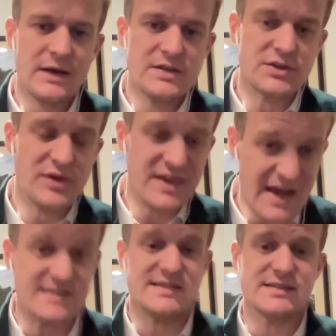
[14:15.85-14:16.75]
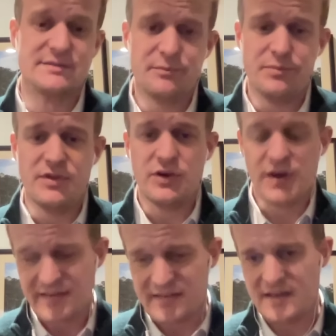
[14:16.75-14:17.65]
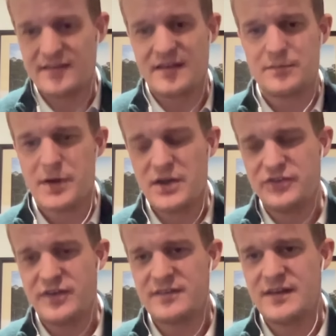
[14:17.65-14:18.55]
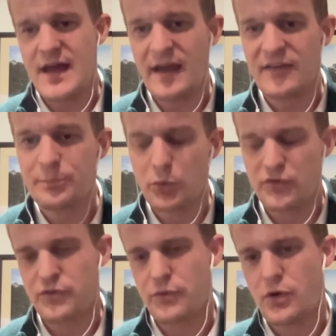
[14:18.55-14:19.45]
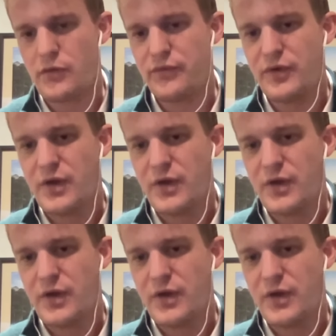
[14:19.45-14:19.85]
So yes, the United States has emerged as an exporter of